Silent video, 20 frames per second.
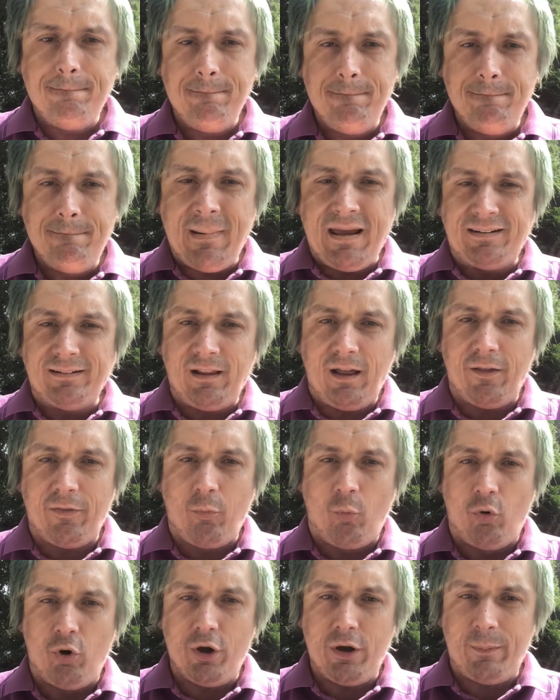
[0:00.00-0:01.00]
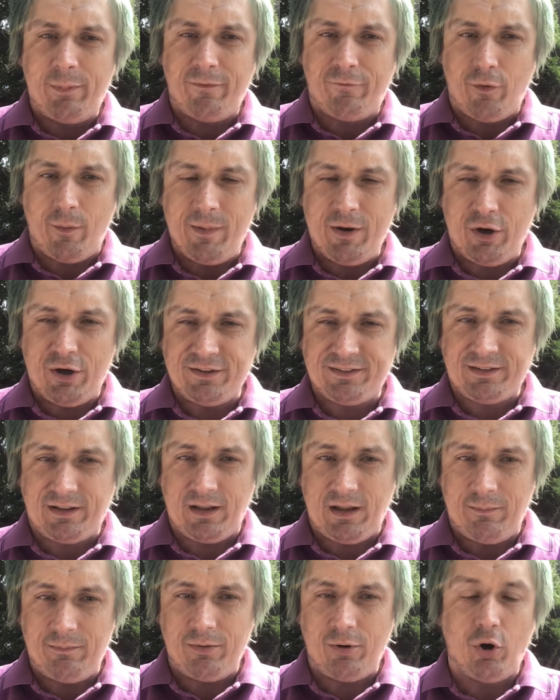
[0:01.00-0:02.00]
Mental Health Warrior Performing Arts
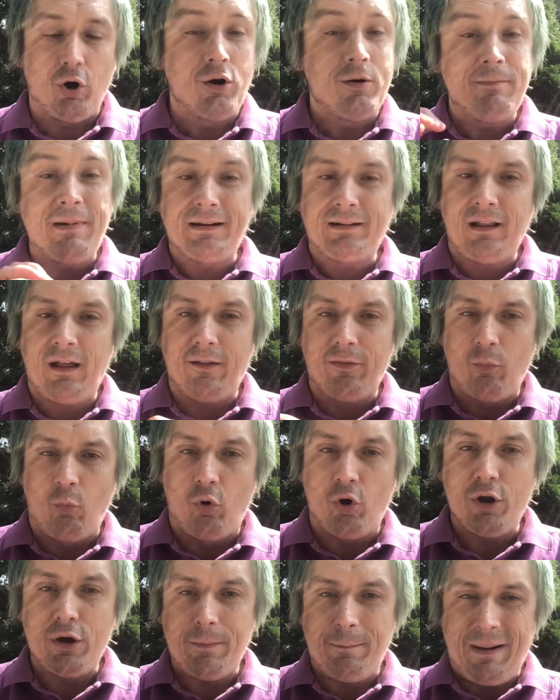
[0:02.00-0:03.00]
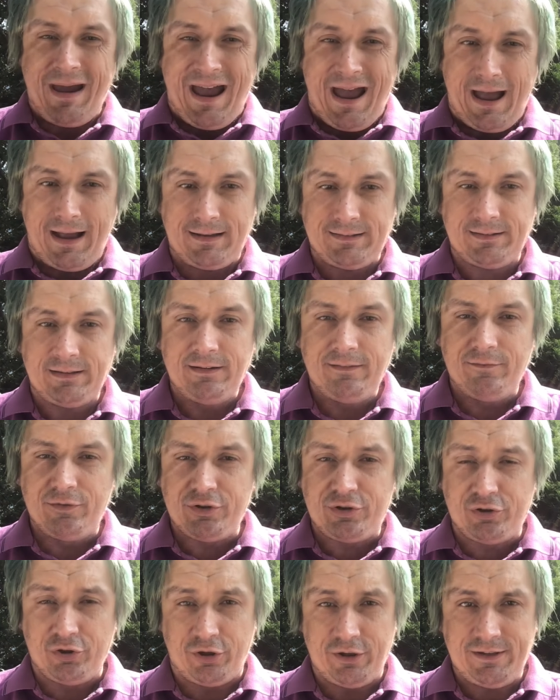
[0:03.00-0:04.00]
Club, or Mental Health Warrior PAC for
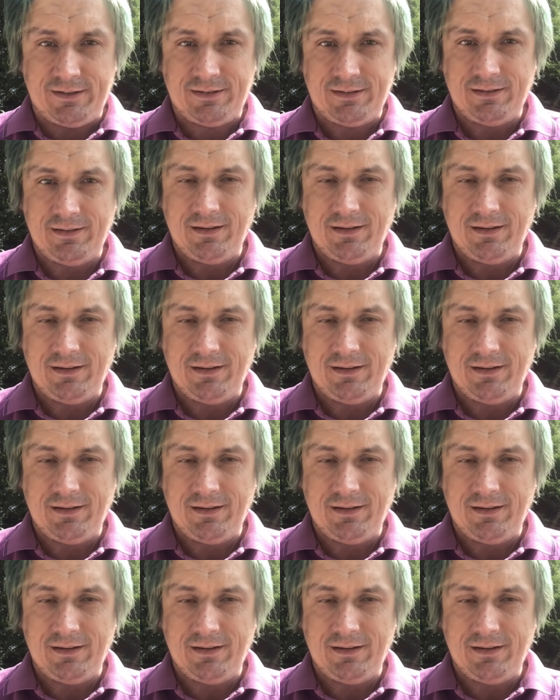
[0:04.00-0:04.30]
short.